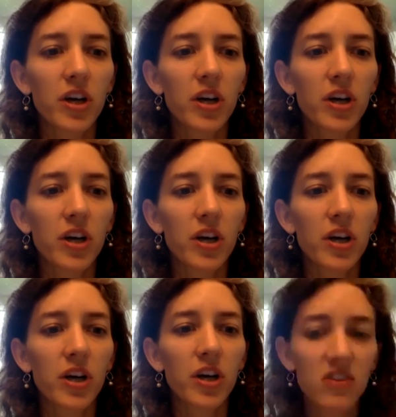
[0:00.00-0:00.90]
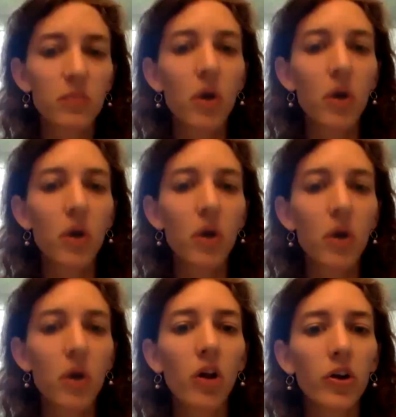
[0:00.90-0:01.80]
in these smaller
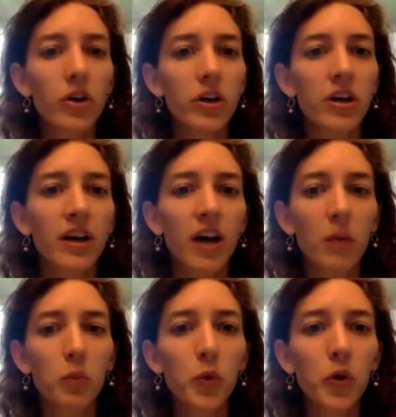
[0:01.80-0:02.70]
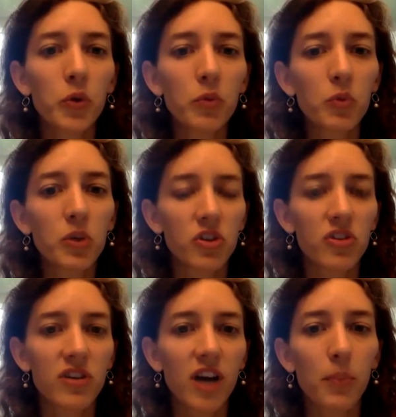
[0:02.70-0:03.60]
rooms with just a
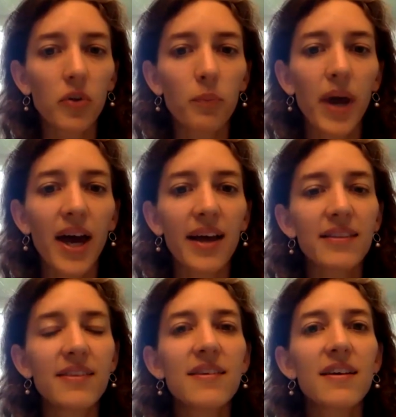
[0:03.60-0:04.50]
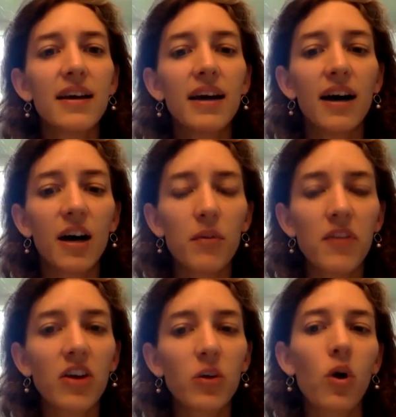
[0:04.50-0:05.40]
couple of beds, that they could
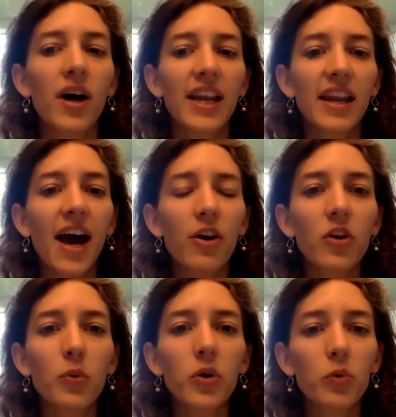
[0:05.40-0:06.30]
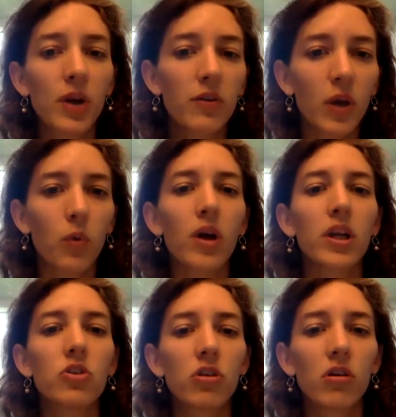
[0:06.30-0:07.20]
walk in and out of their rooms whenever they wanted
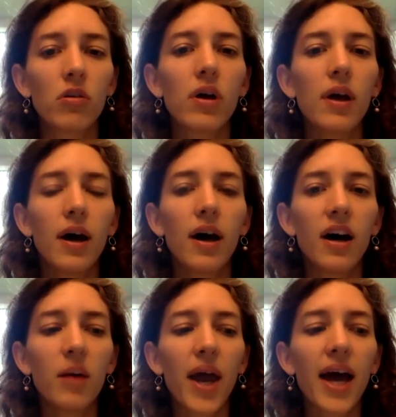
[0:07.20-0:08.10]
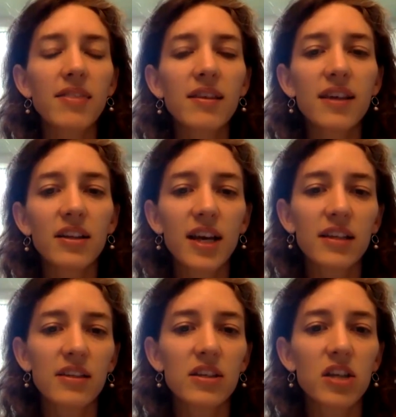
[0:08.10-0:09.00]
to. At the South Texas
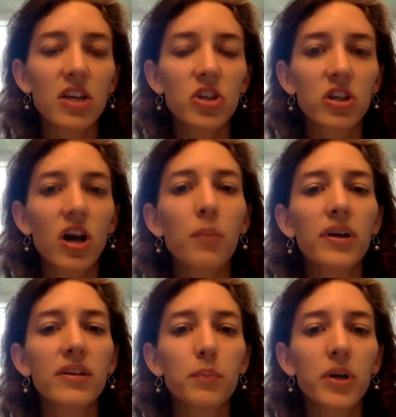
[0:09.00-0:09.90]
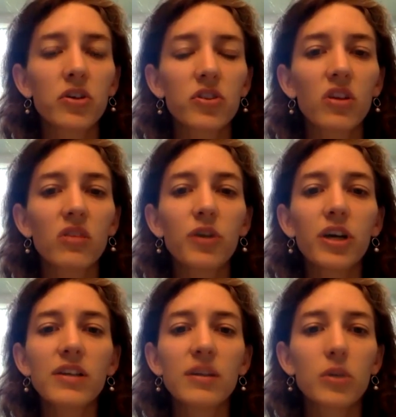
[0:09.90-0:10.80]
Detention Complex in Pearsall, it's very
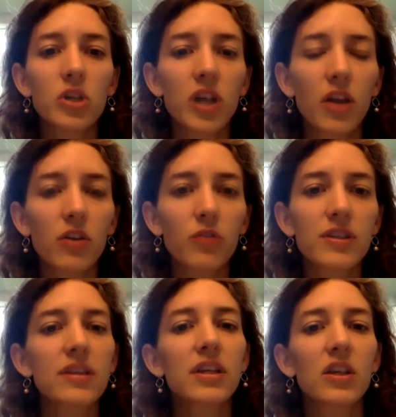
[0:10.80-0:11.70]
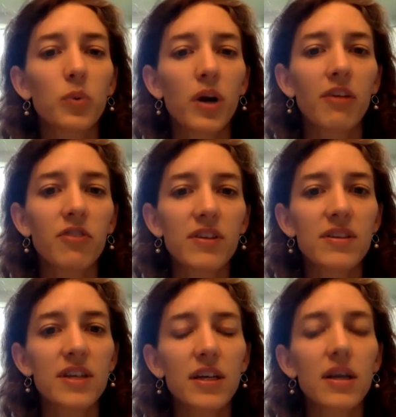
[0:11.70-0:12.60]
similar to other facilities where I
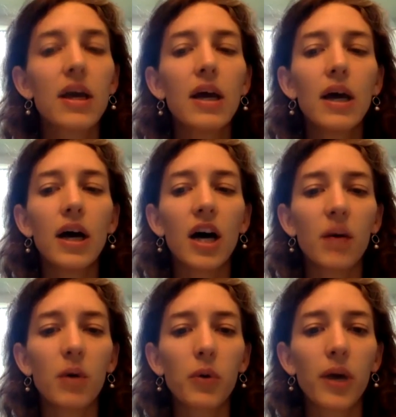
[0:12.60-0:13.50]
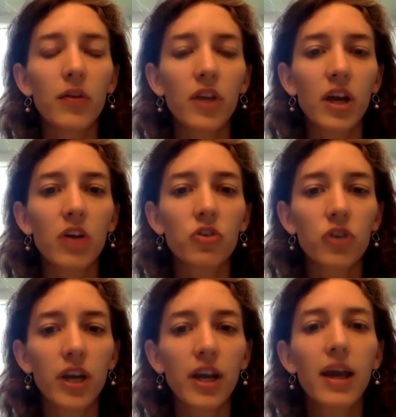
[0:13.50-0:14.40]
visited around the
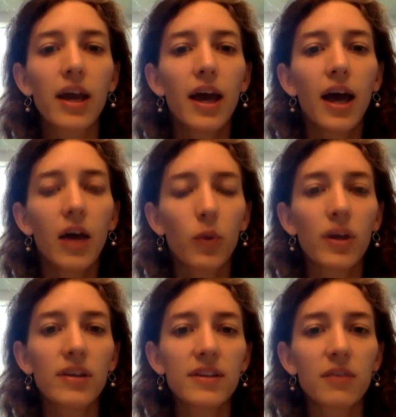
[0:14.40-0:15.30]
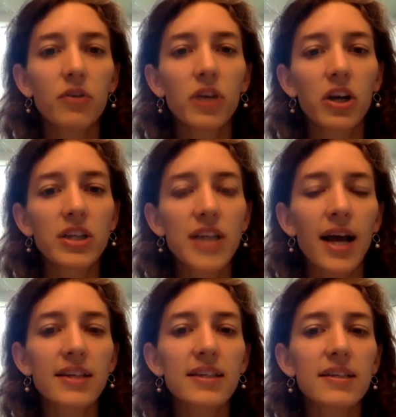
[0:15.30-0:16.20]
country, as well as several here in
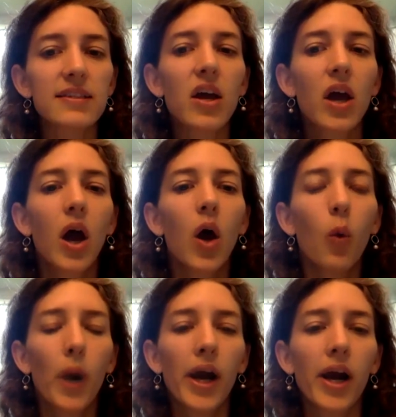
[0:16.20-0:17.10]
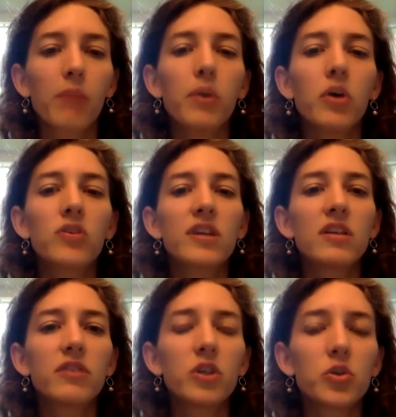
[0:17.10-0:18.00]
Texas, where most
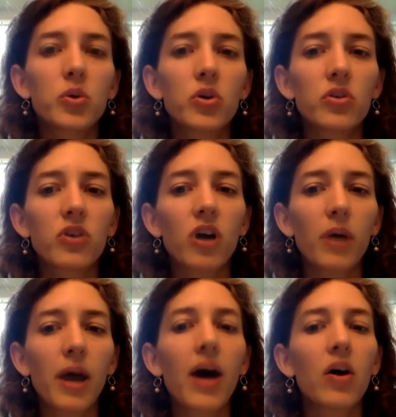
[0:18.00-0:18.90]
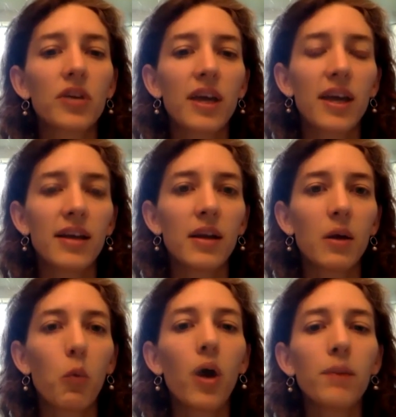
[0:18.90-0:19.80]
individuals are held in
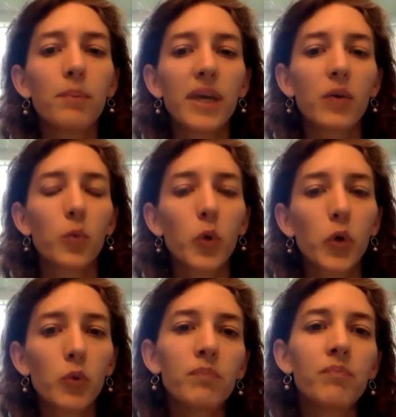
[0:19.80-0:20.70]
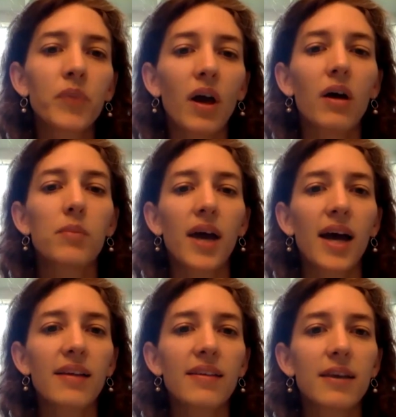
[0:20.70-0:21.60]
one big room that
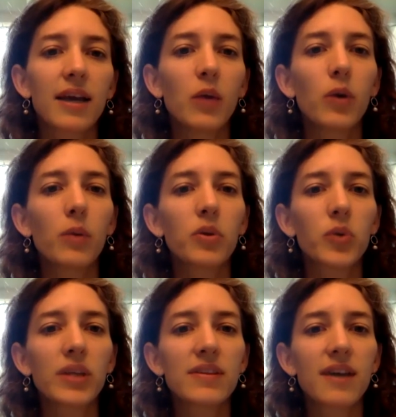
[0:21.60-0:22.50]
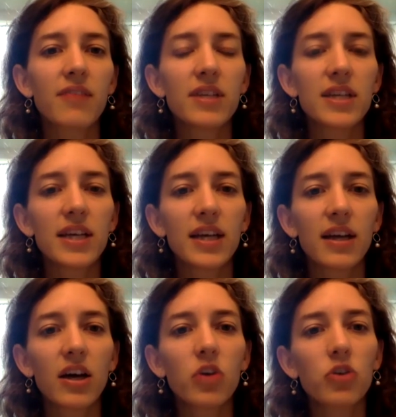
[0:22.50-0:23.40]
has anywhere between 70 and
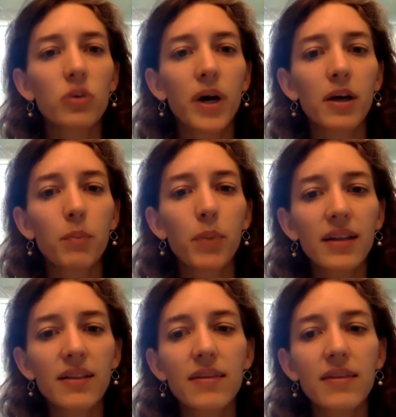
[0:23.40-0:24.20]
100 bunk beds.